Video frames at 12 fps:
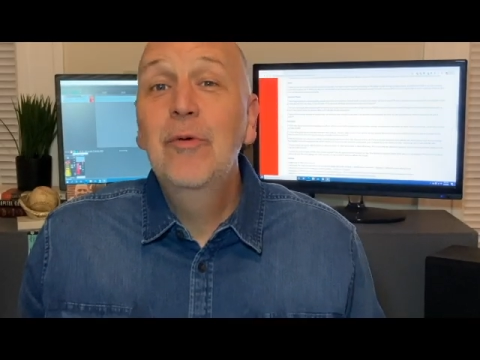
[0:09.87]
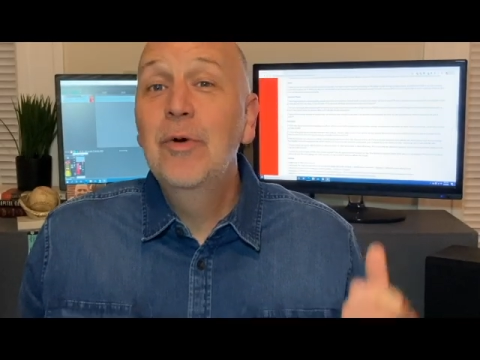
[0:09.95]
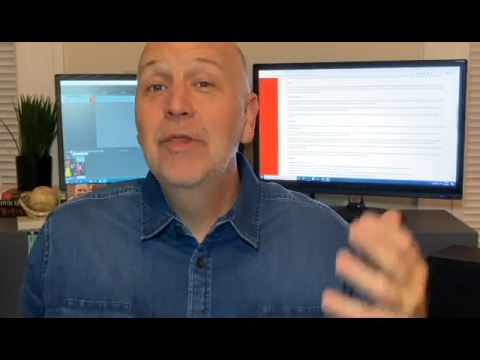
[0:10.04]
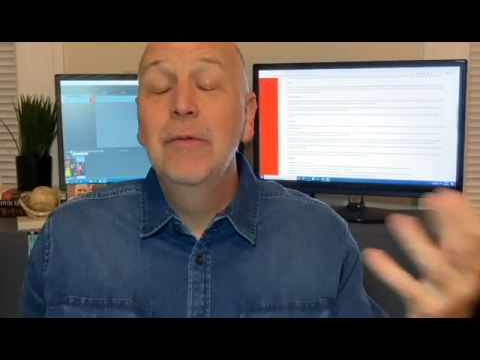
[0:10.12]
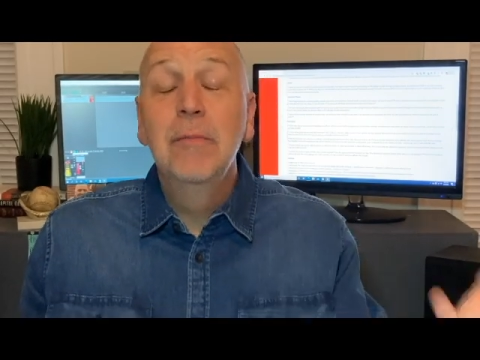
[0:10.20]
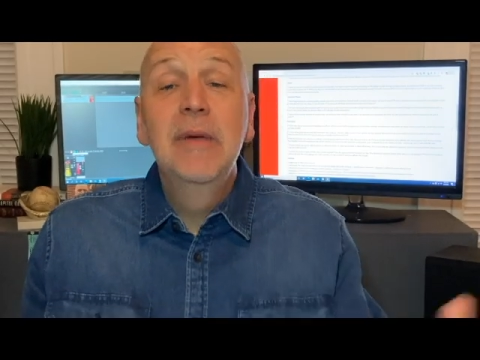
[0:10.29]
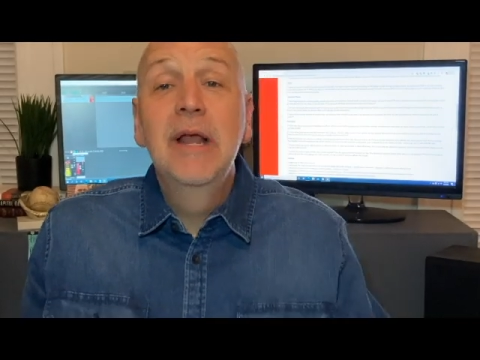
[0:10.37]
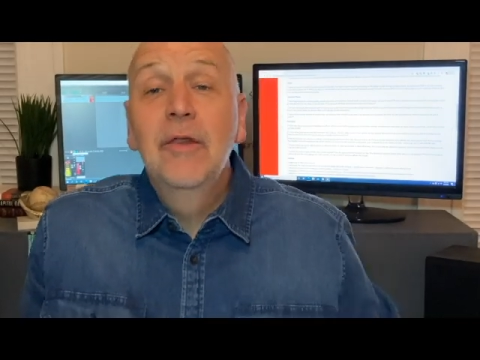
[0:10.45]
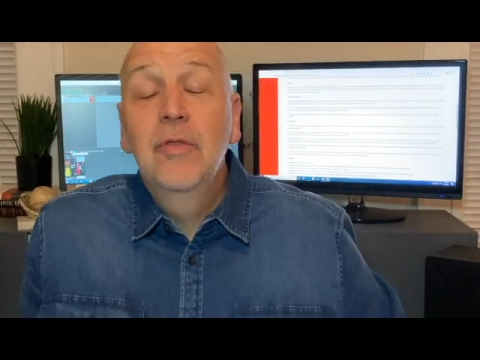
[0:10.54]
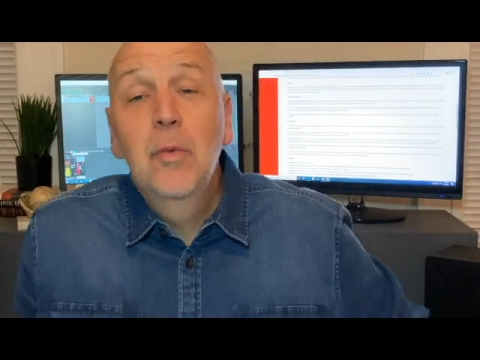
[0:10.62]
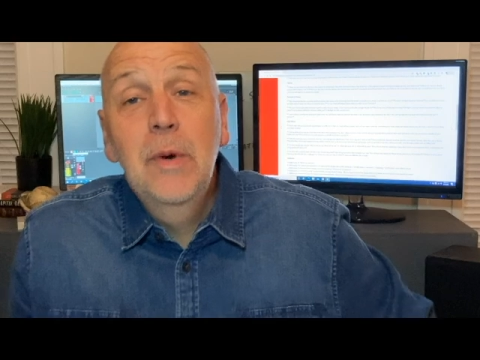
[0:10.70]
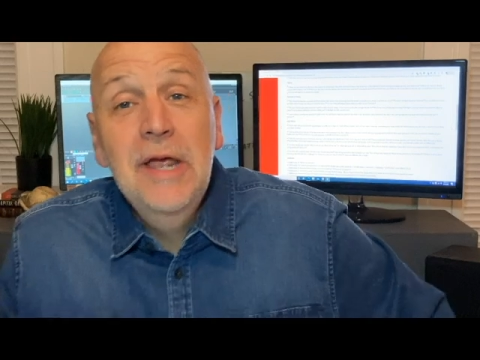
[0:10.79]
We're in the middle
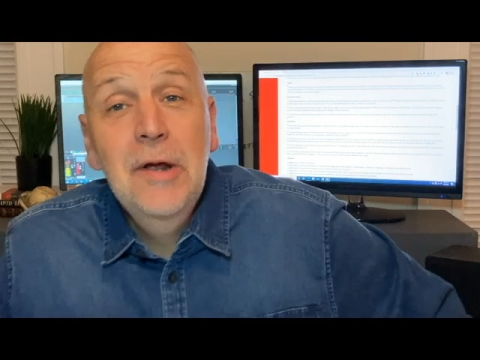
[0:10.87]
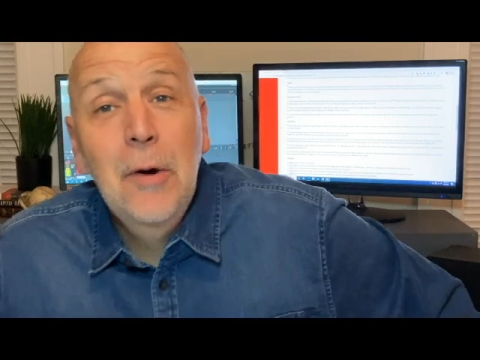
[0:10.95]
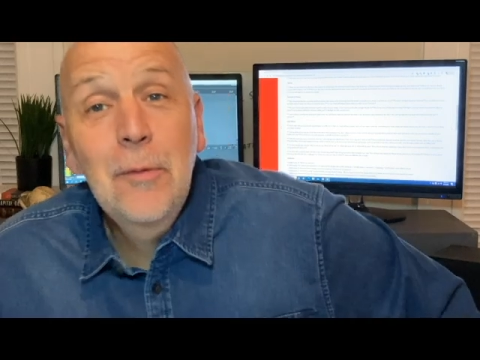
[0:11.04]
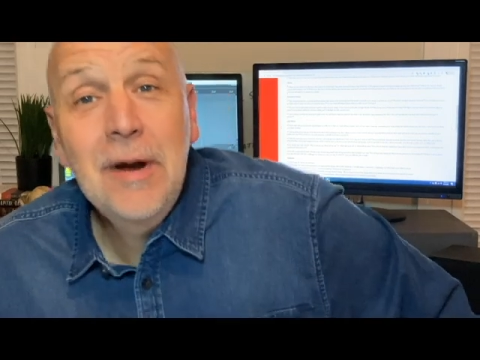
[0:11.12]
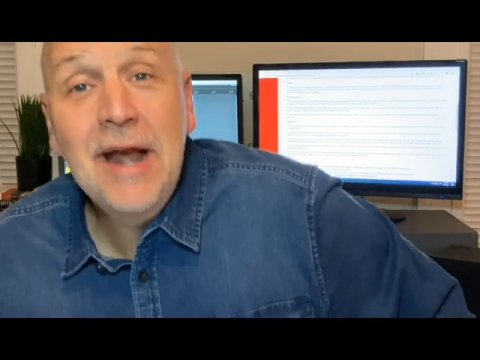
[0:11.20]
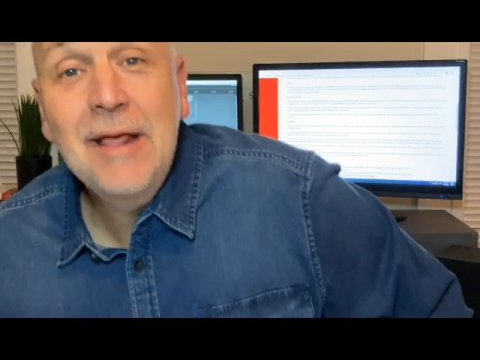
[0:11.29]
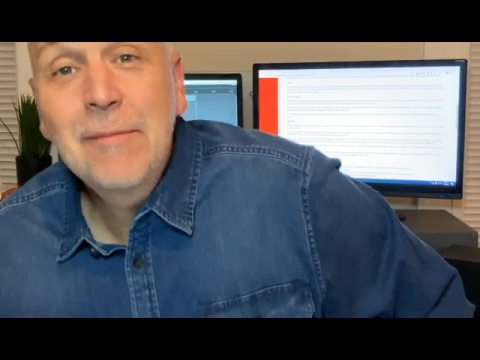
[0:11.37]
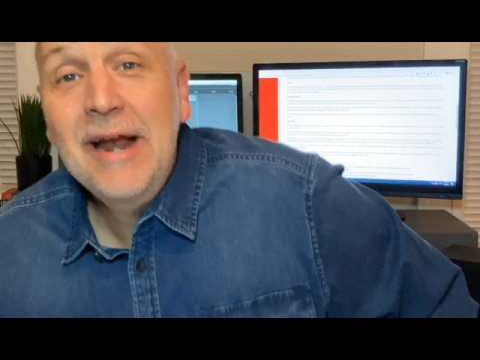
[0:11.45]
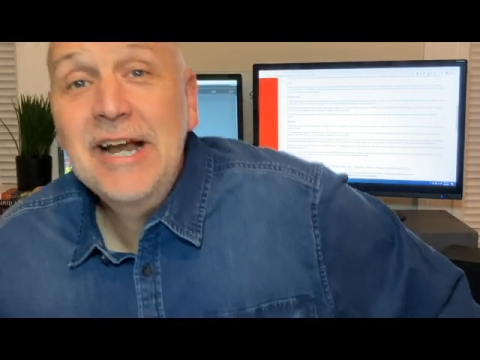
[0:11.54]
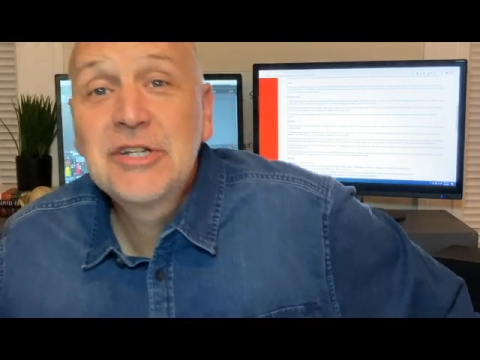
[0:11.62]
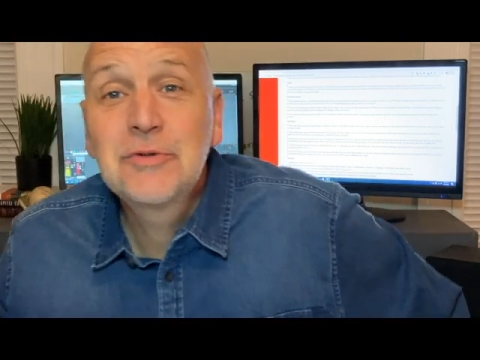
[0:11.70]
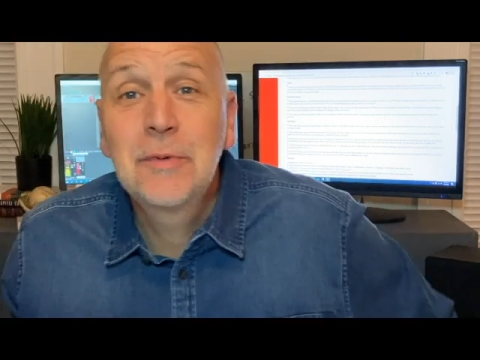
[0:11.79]
of the week already, but
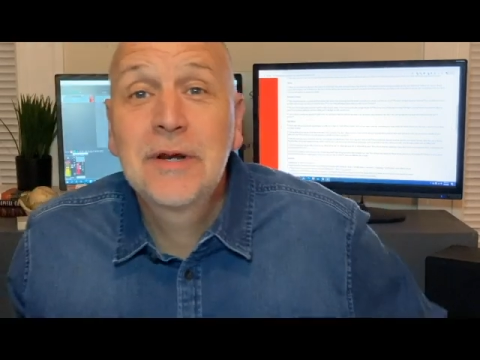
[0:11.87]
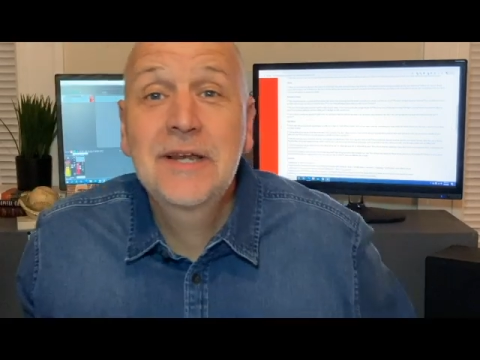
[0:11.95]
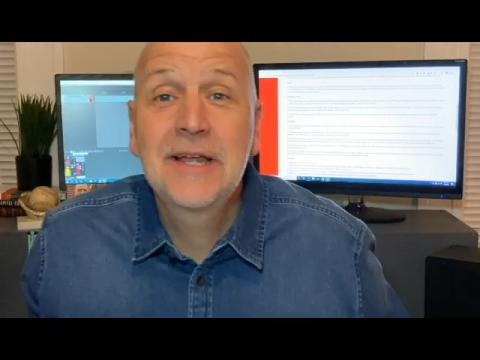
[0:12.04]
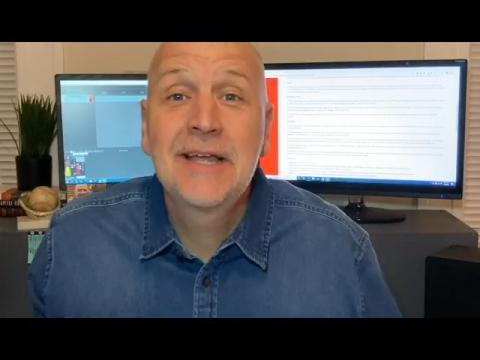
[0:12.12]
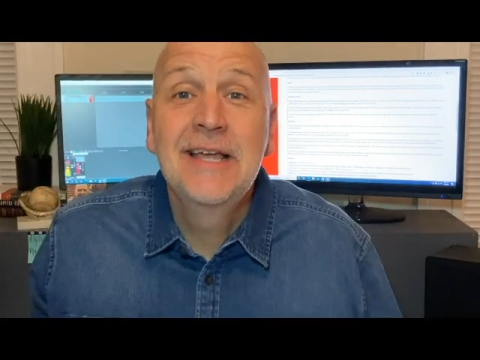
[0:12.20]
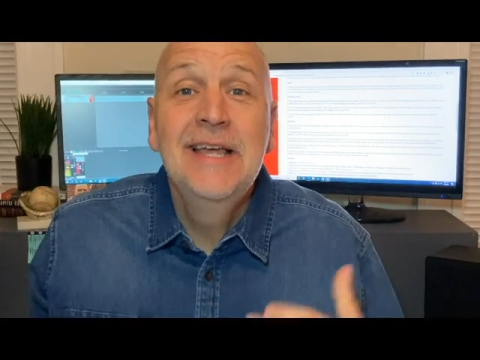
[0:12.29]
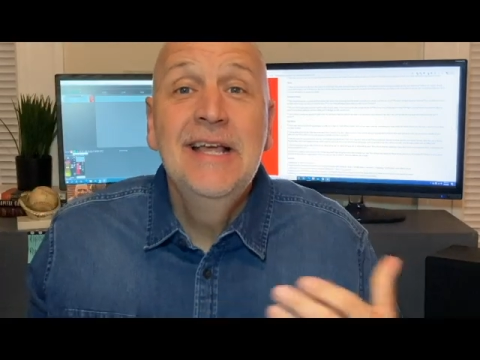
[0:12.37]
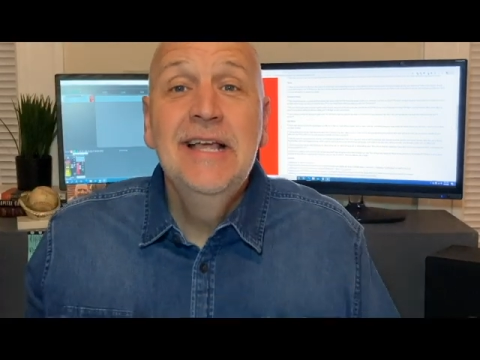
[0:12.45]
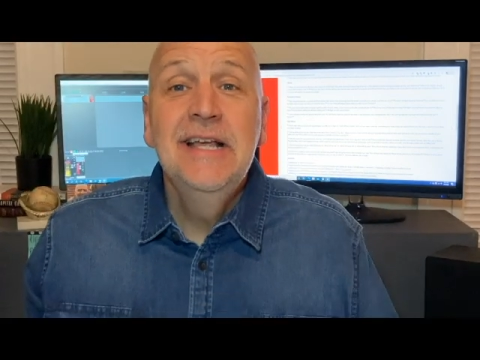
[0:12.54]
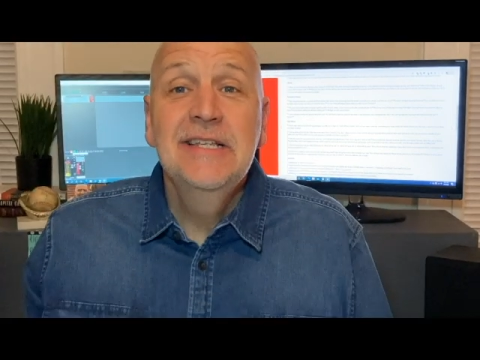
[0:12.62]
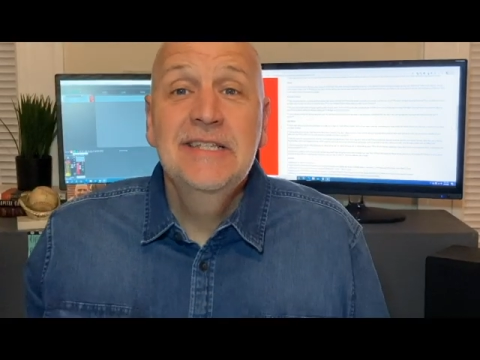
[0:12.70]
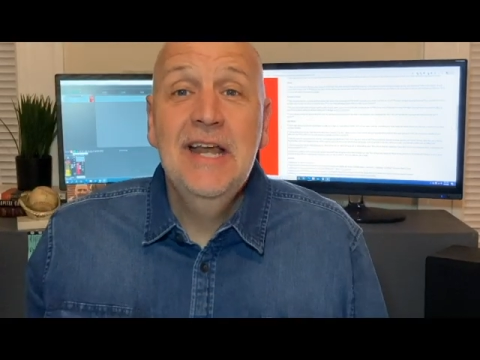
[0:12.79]
I just wanted to
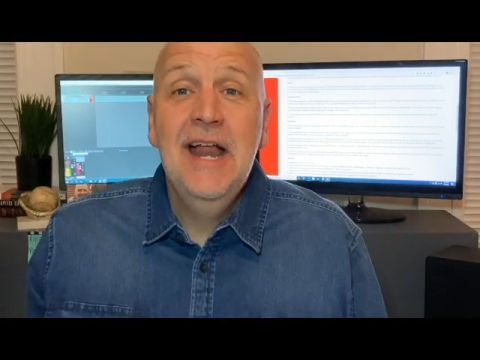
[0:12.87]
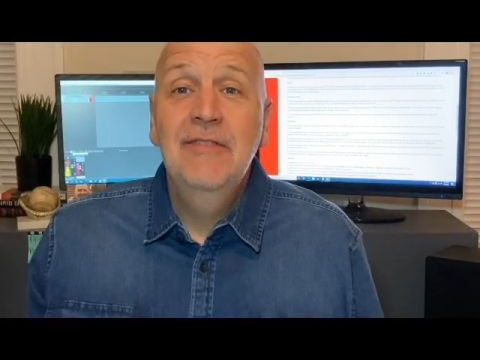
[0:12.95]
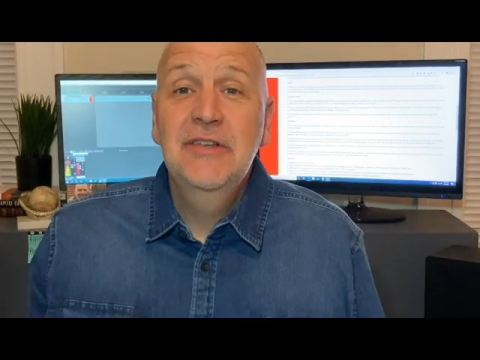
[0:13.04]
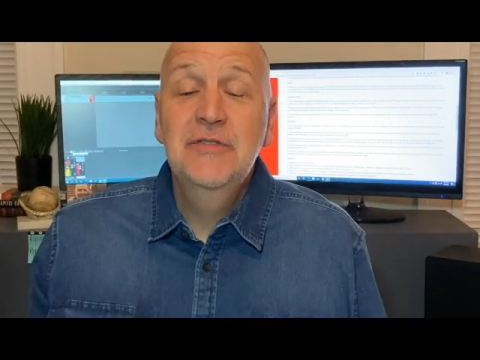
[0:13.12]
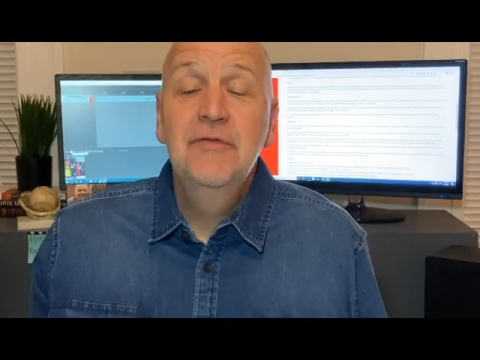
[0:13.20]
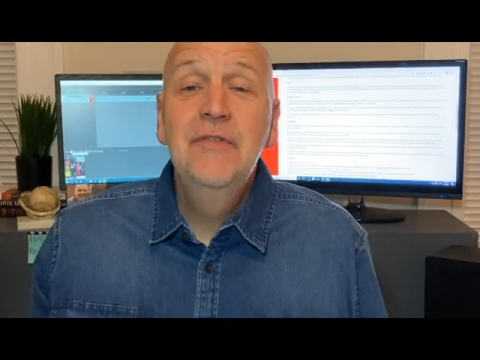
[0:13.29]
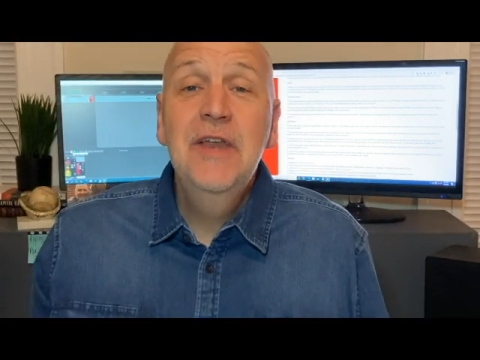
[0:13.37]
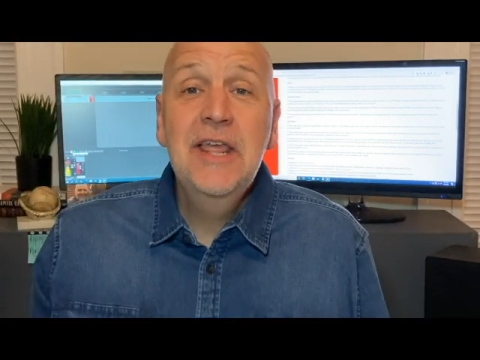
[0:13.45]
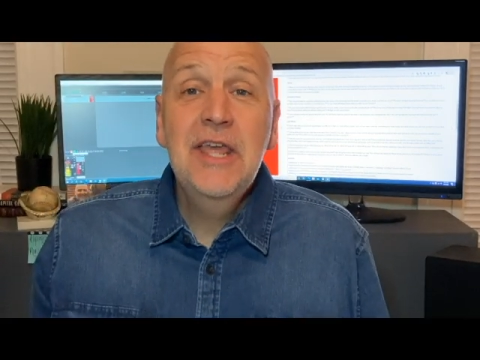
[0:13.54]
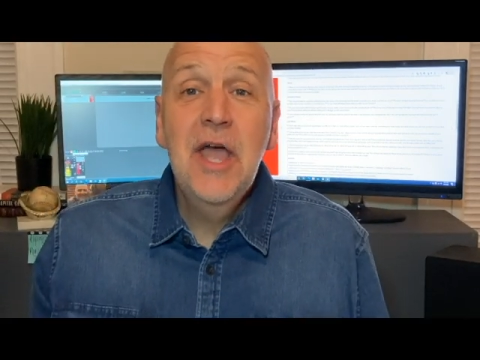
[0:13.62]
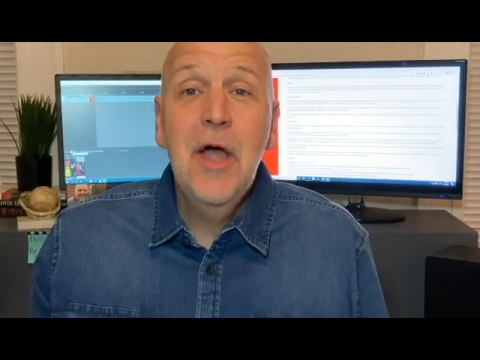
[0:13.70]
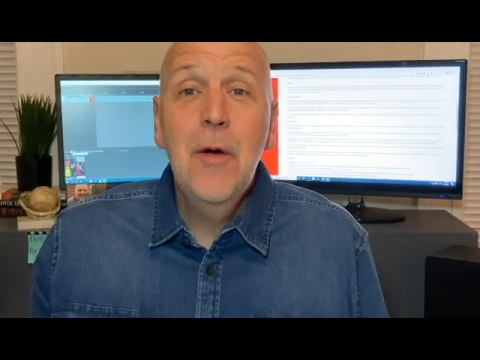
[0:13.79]
send out this
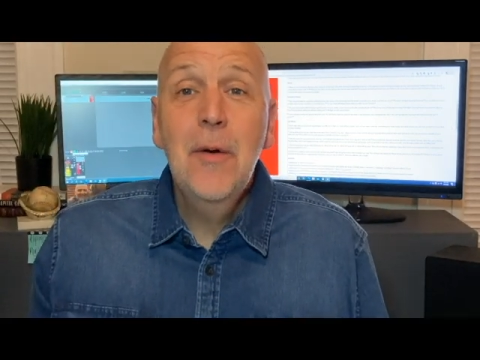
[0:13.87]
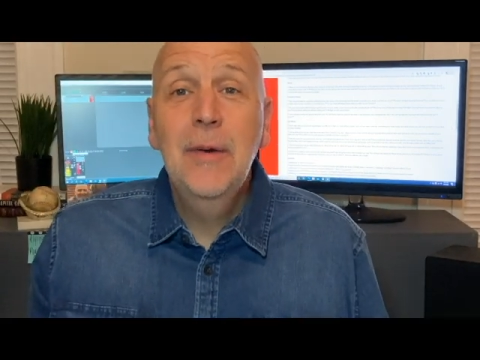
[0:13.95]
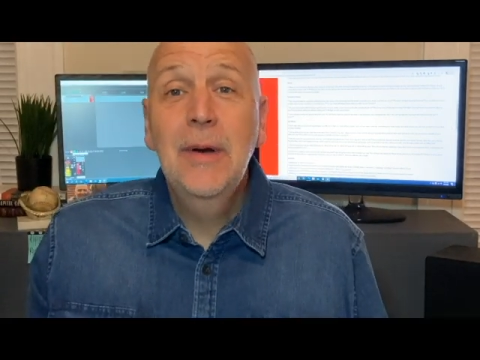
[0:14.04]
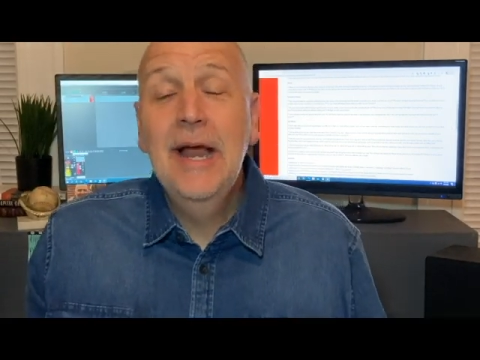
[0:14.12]
video.